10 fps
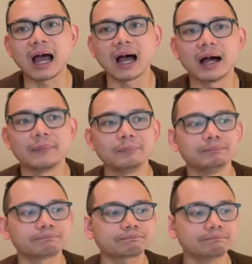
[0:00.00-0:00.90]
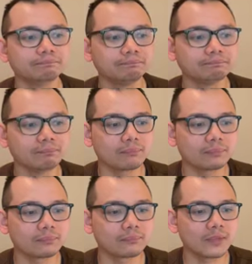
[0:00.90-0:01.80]

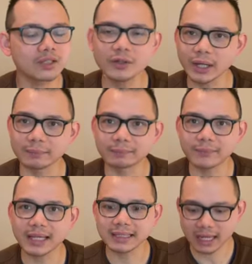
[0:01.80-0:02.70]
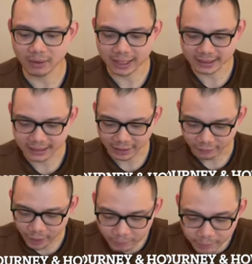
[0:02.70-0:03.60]
So yeah, that's how I save
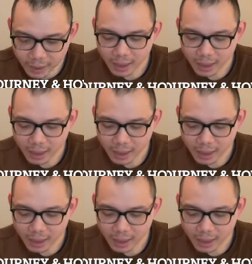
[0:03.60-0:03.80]
up.